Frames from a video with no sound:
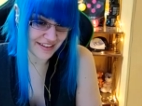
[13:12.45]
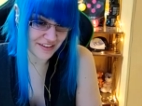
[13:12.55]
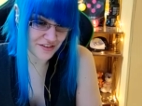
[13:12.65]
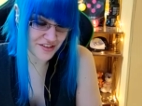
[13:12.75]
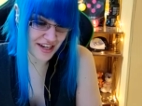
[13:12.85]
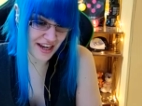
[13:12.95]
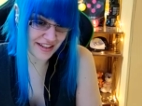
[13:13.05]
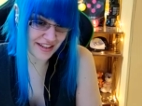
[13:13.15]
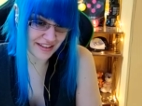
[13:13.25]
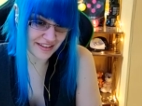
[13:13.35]

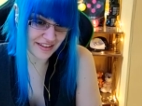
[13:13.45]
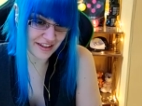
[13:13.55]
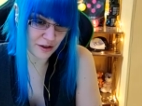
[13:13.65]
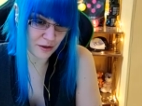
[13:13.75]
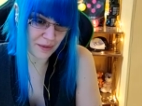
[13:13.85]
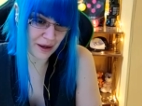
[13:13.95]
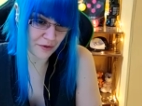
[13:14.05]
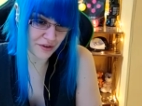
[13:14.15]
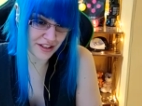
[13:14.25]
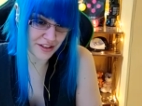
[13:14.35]
understanding that her
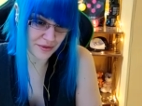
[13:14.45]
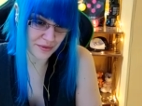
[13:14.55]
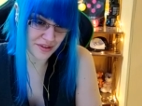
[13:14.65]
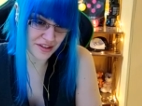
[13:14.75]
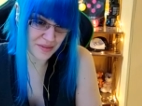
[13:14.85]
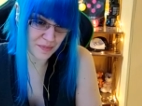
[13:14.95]
power can do this,